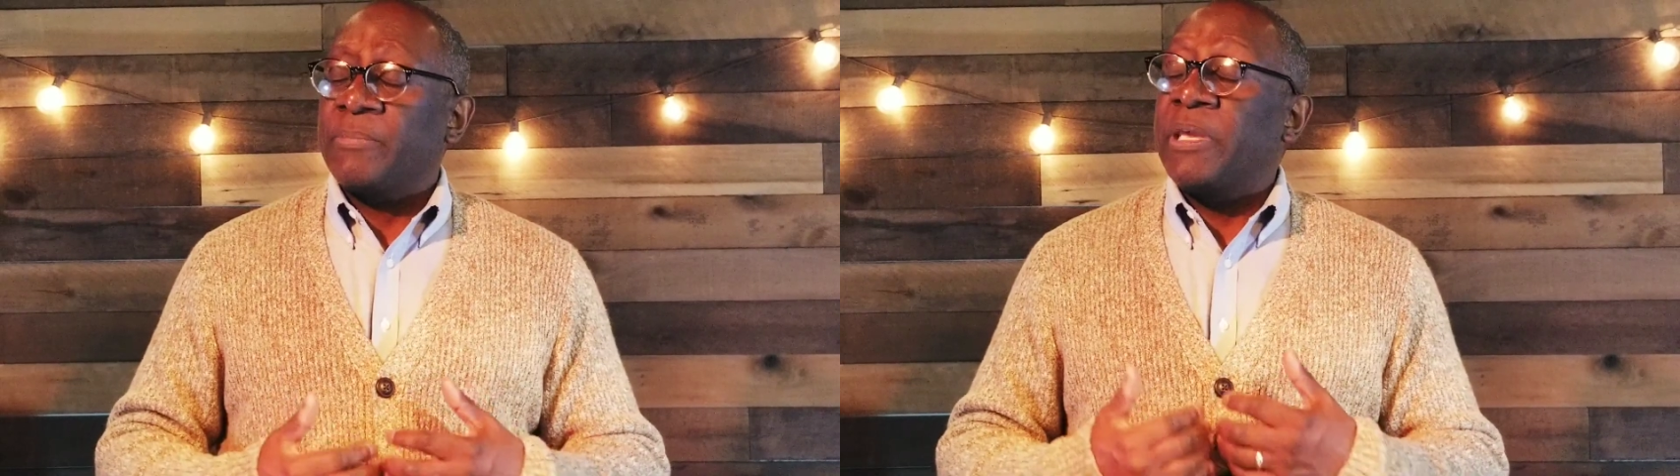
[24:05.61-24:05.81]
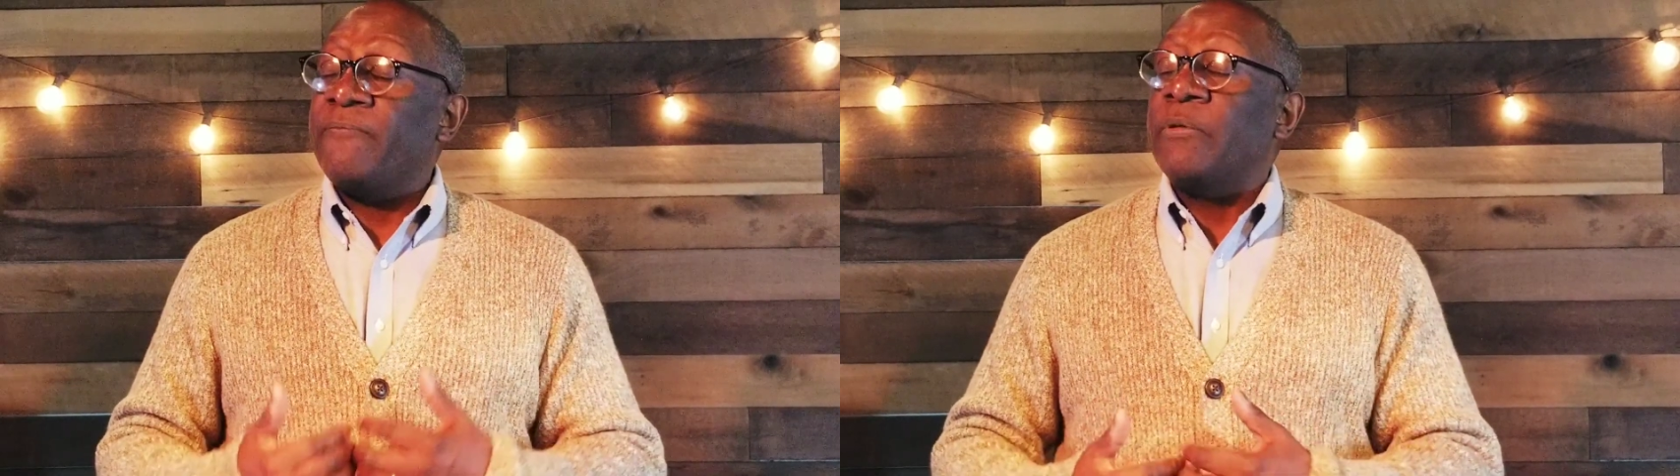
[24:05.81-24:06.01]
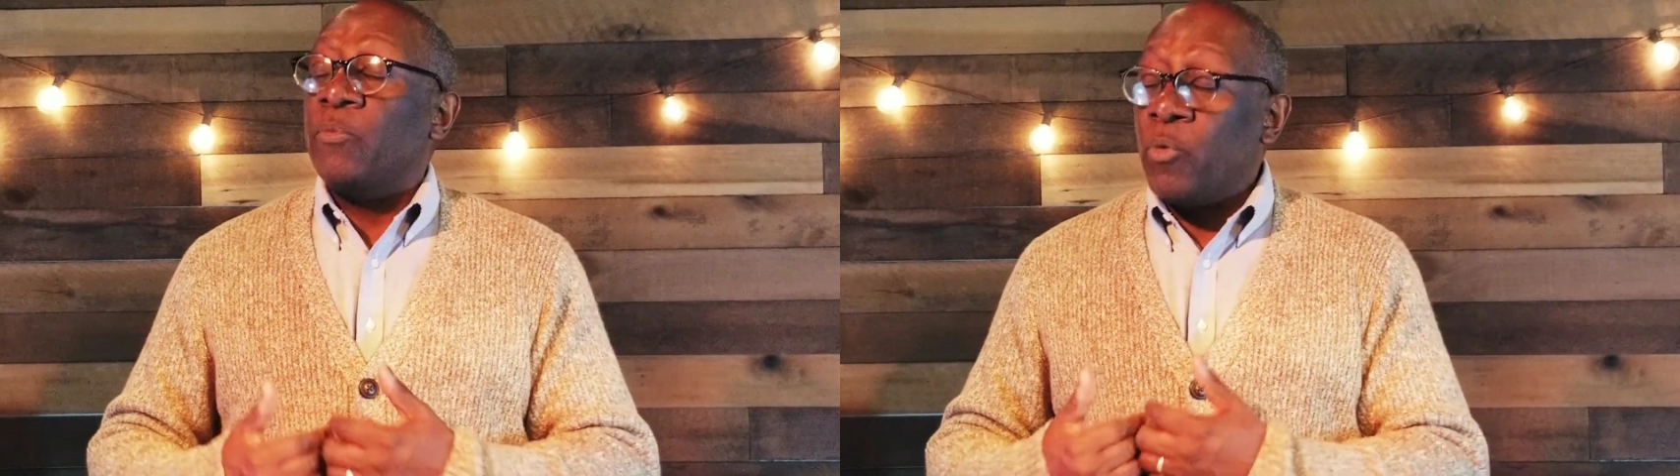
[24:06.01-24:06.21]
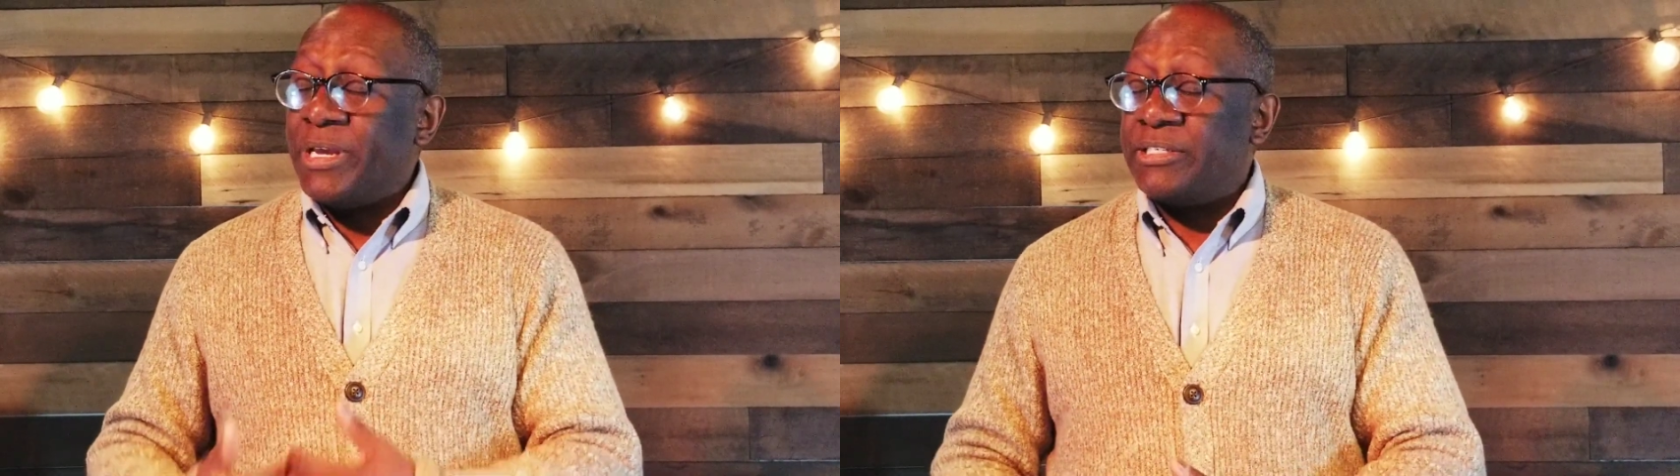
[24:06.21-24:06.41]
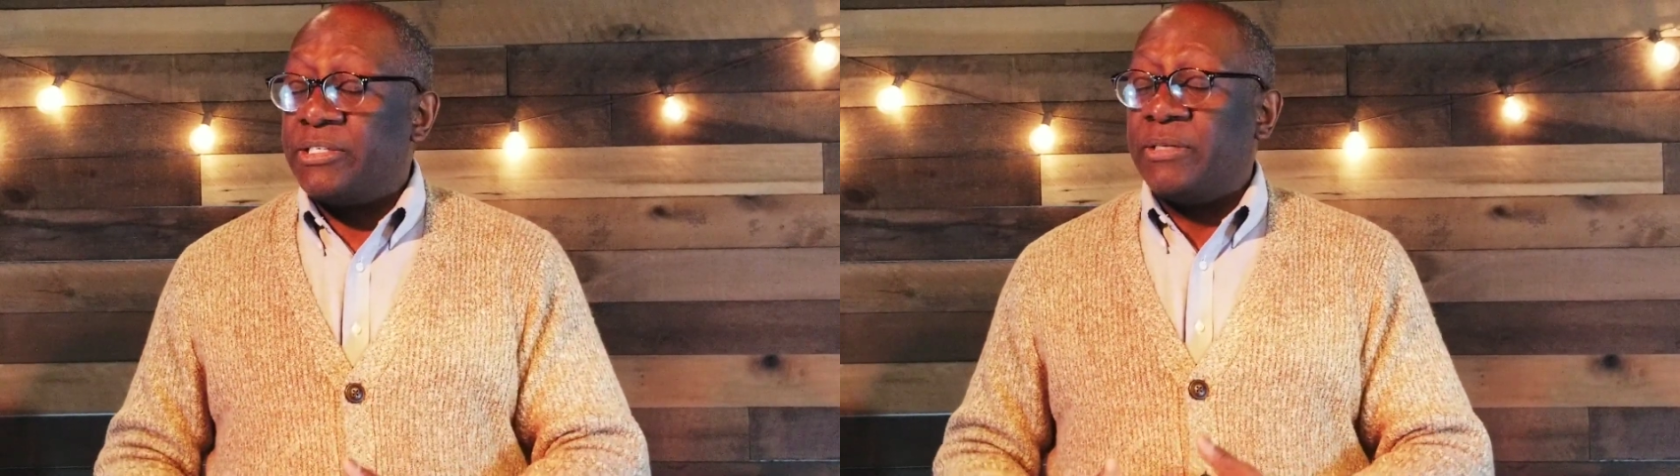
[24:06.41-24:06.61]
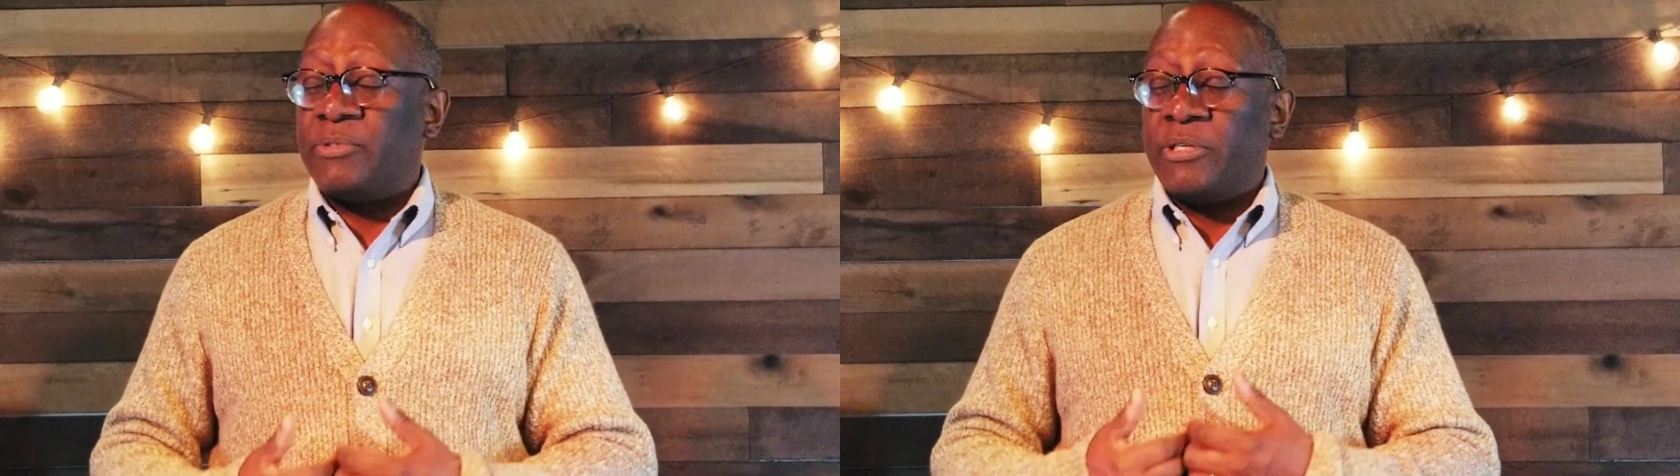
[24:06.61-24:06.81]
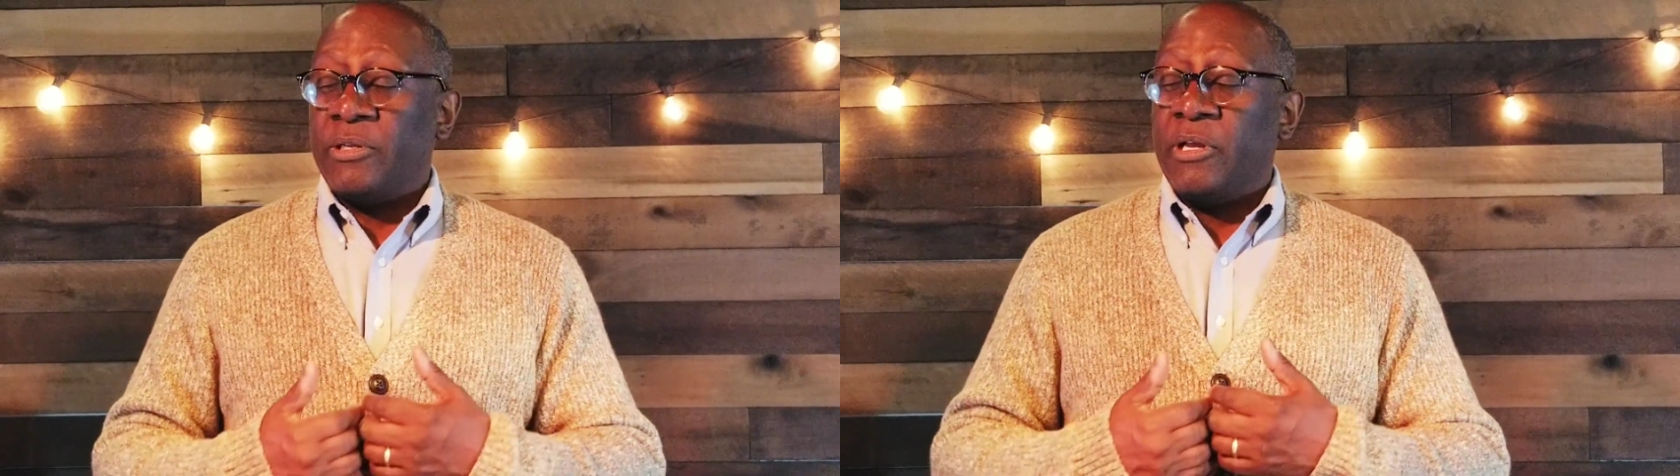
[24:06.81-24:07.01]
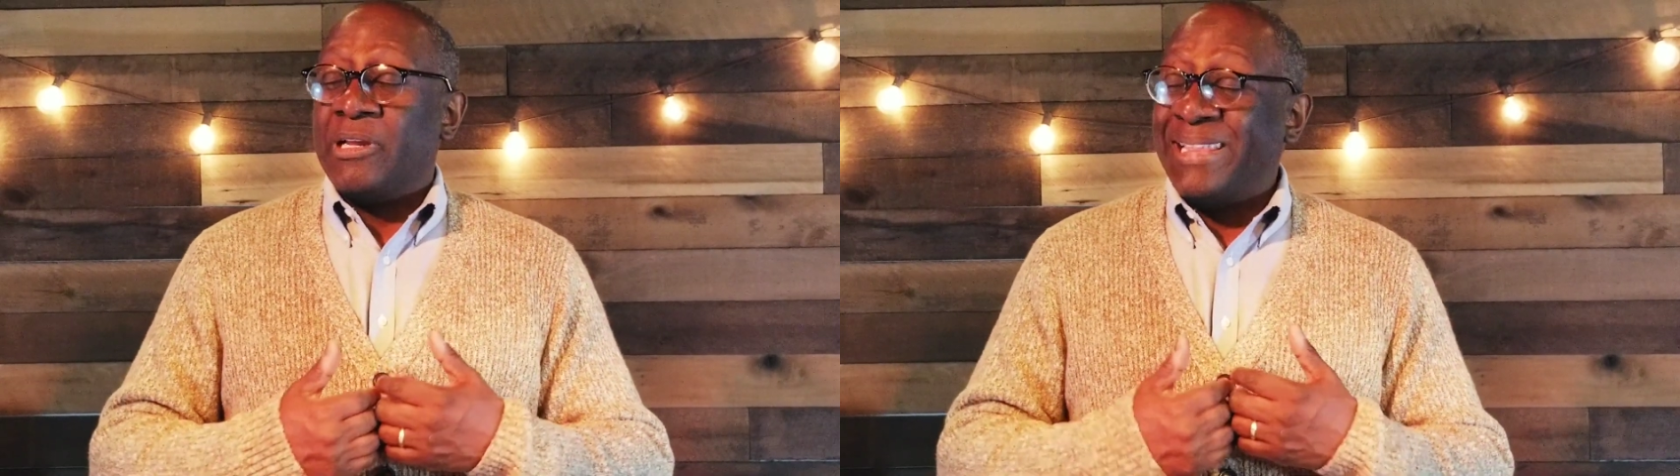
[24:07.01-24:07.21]
give them wisdom to
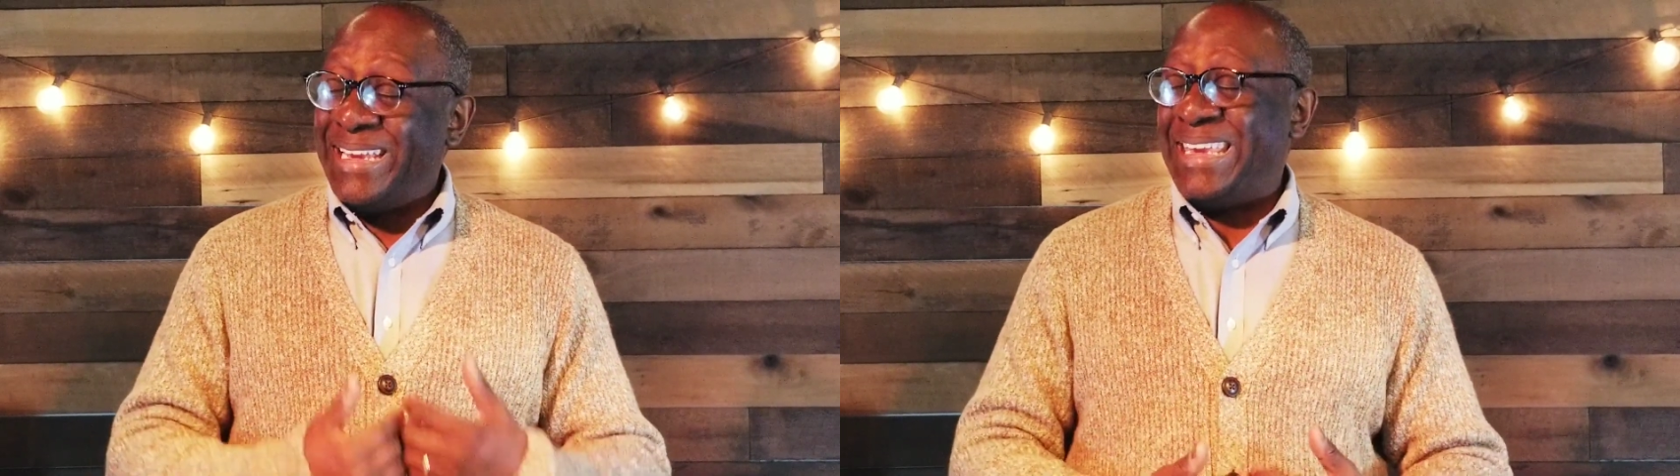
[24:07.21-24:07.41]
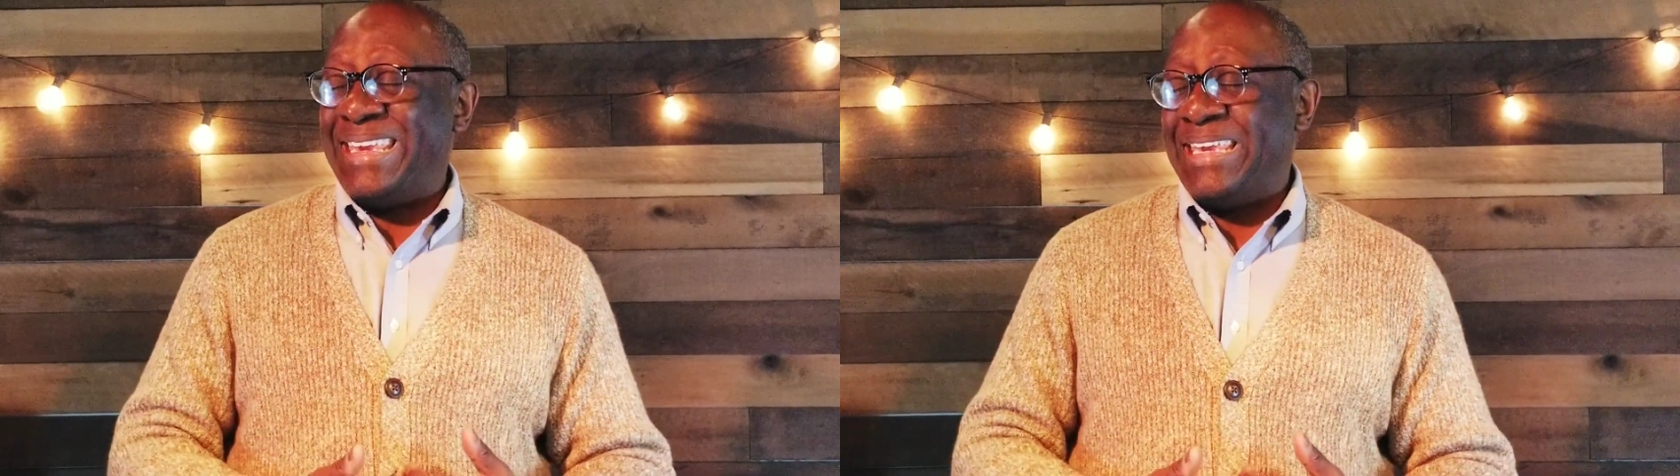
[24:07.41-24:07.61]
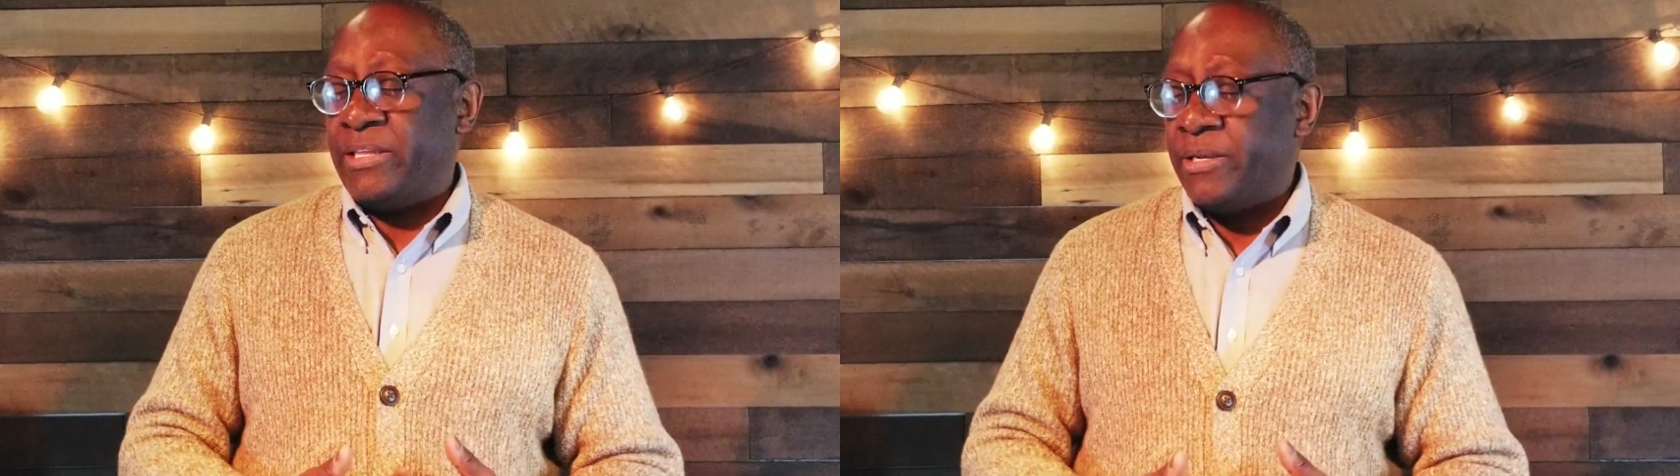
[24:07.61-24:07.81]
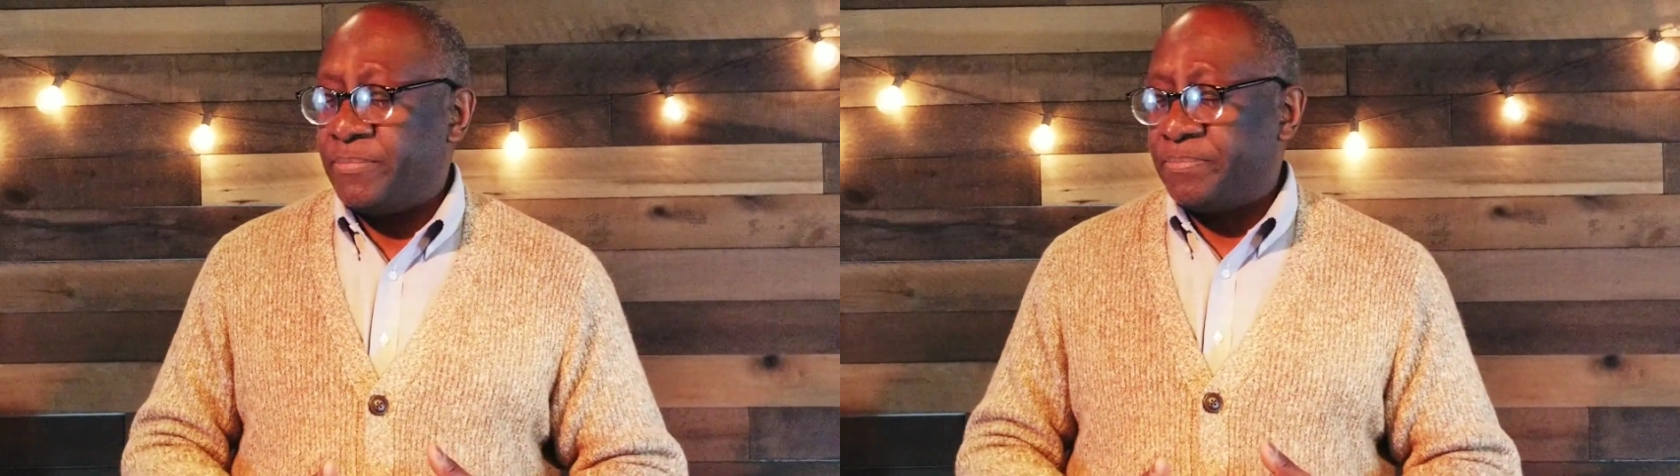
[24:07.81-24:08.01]
lead.